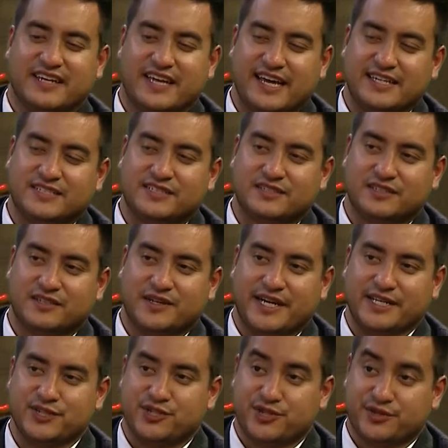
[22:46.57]
case to the
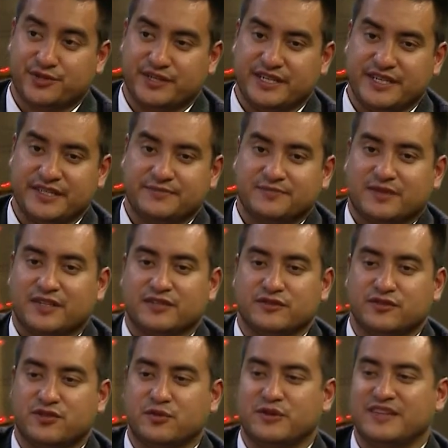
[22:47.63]
grand jury,
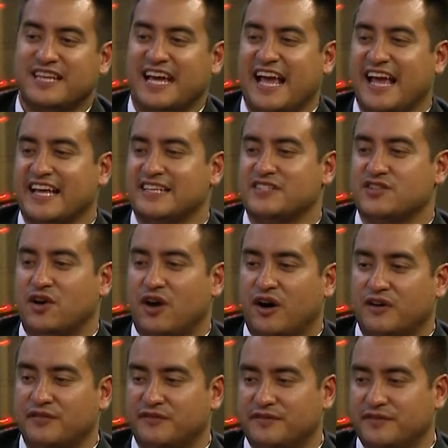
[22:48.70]
doing the hands
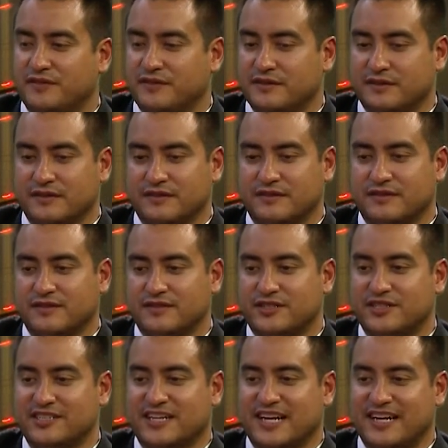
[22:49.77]
off,
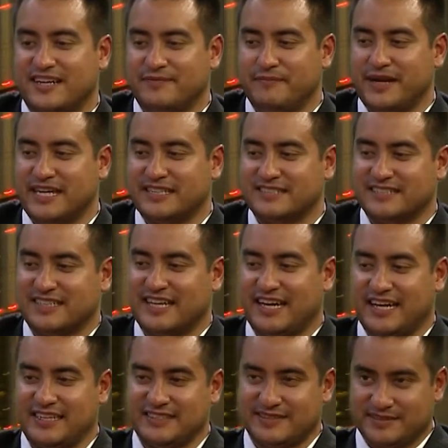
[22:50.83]
just kind of makes the
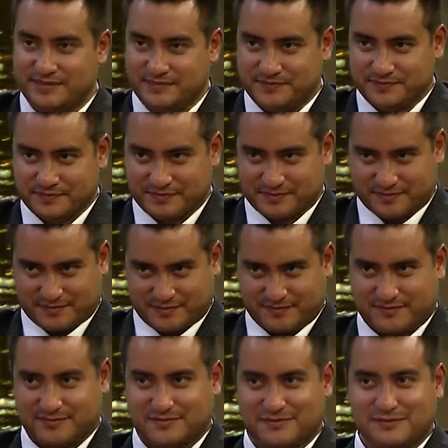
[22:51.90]
case
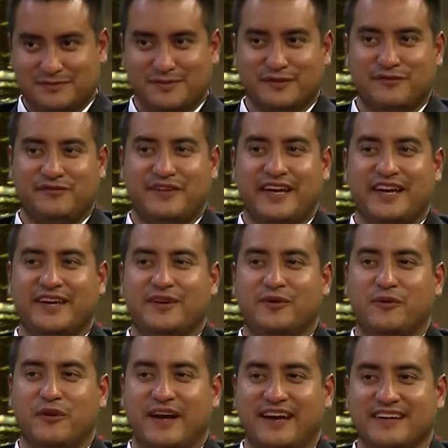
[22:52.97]
fade
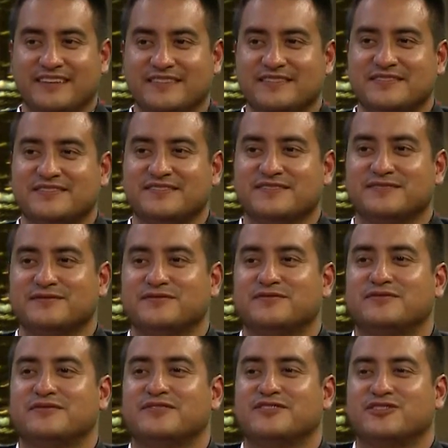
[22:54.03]
away. You
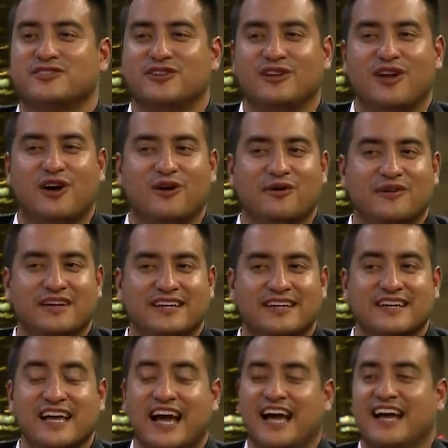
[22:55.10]
think? Slowly.
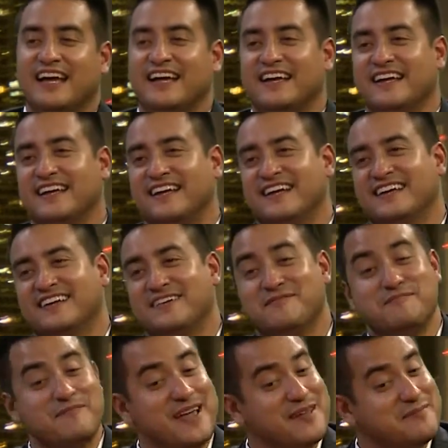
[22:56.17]
I, I don't
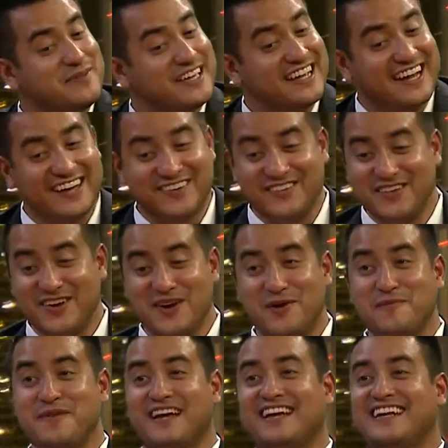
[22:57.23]
think maybe I don't
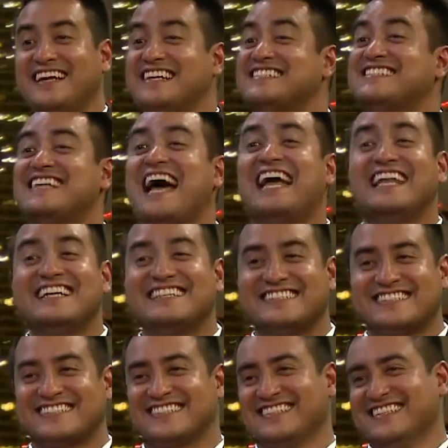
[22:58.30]
know, man. It? It's
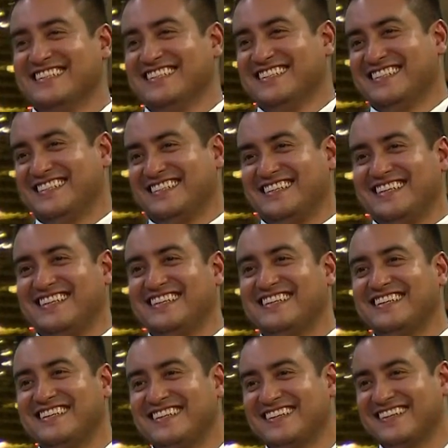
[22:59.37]
Dallas.
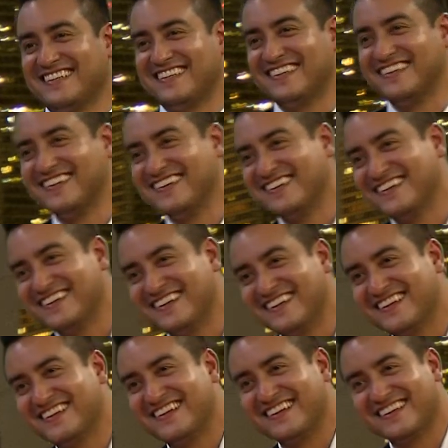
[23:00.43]
But
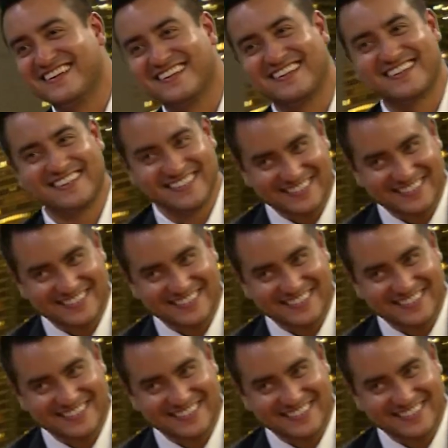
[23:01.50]
exactly my point.